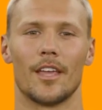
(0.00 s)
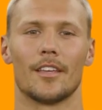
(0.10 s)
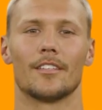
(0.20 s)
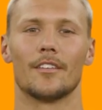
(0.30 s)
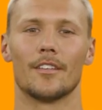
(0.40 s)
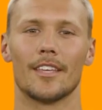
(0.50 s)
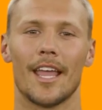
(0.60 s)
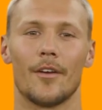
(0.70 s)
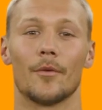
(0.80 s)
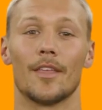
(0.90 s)
such as
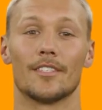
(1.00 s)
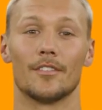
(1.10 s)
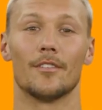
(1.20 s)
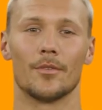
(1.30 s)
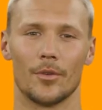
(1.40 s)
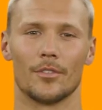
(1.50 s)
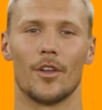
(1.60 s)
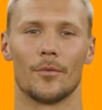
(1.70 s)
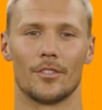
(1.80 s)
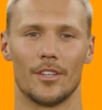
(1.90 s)
error messages or
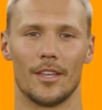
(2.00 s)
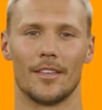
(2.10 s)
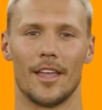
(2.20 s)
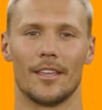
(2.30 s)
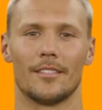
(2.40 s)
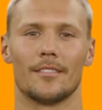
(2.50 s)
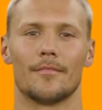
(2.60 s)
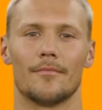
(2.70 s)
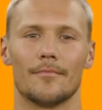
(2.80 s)
troubleshooting guides.